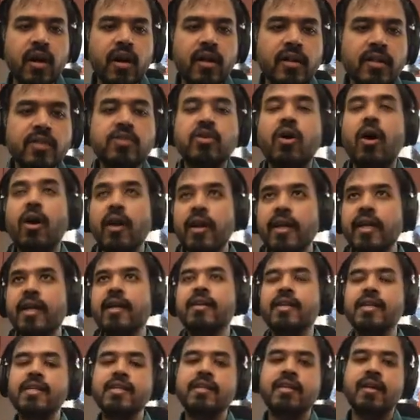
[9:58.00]
this ordering
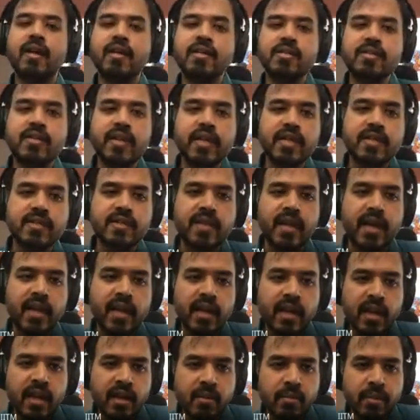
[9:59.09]
constraints, right?
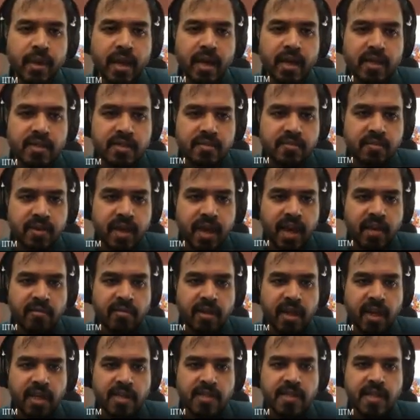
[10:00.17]
because we have a
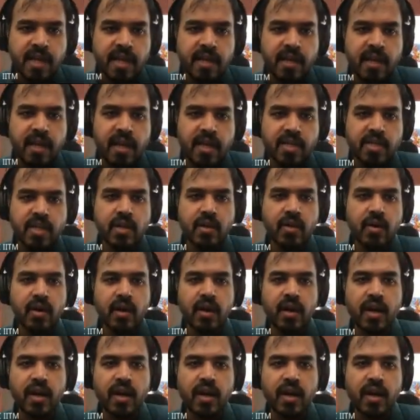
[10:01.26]
less than relation on